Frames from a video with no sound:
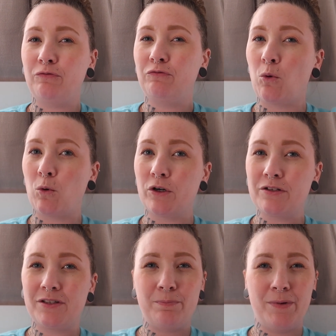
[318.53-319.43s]
4
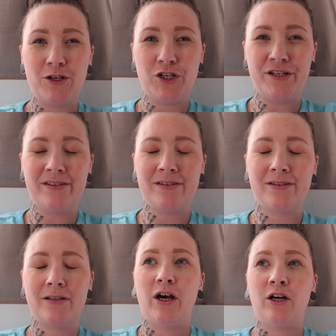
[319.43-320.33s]

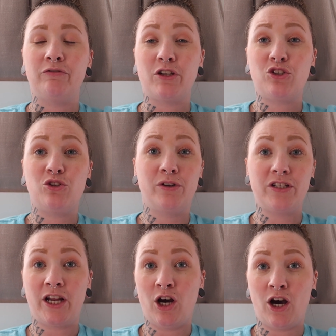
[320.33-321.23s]
submissions of as soon
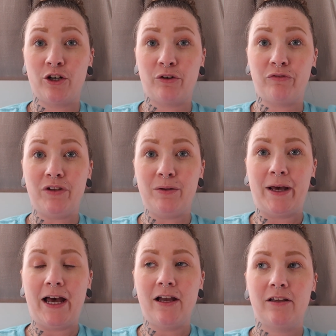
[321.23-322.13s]
as I got her
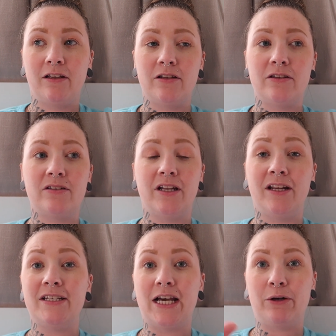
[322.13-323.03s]
feedback,
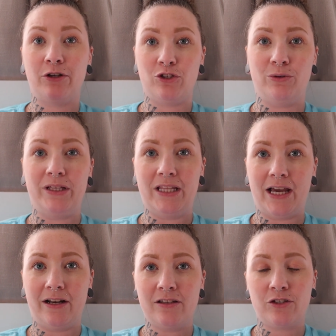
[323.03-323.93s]
sitting down and doing the
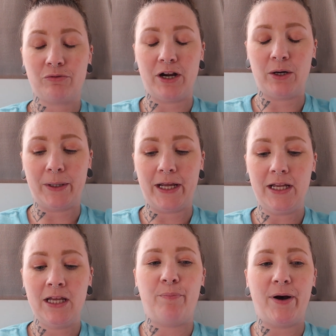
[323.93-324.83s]
edits right
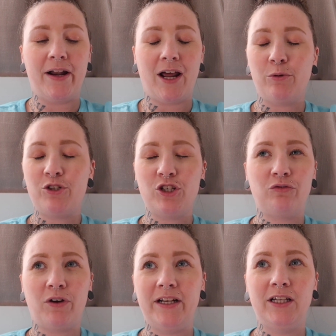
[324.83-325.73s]
away. But I was just
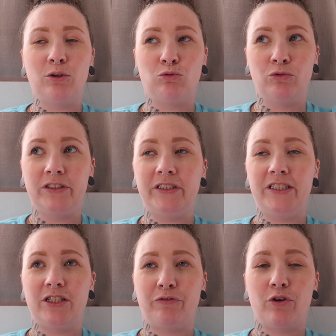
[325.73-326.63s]
finding it really
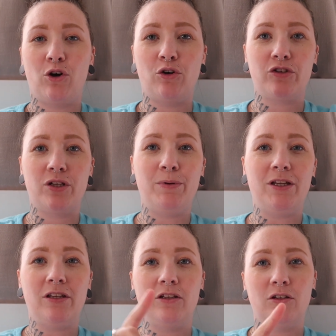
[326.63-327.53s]
difficult to
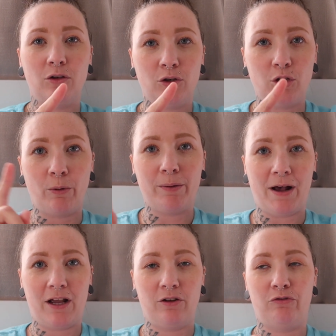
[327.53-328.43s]
be going
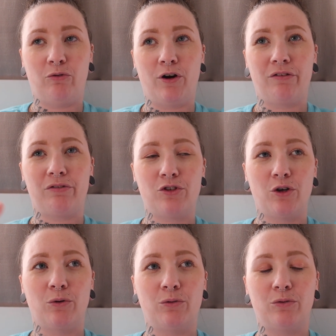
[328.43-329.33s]
back and forth.
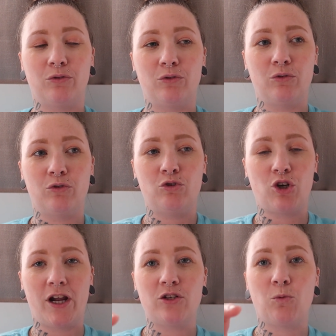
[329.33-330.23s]
So
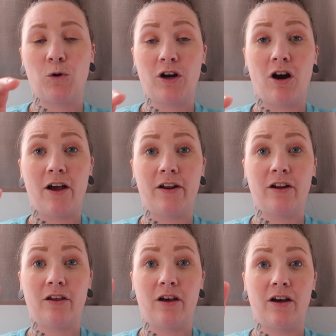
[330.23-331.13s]
trying to work
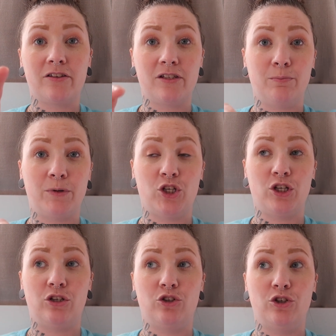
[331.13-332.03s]
on a
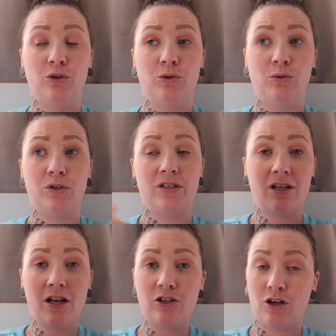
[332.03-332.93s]
submission to
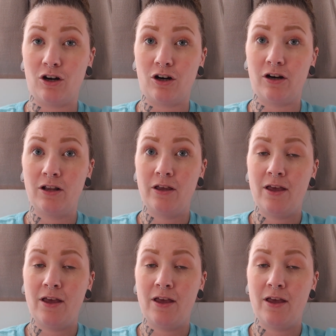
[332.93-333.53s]
send to her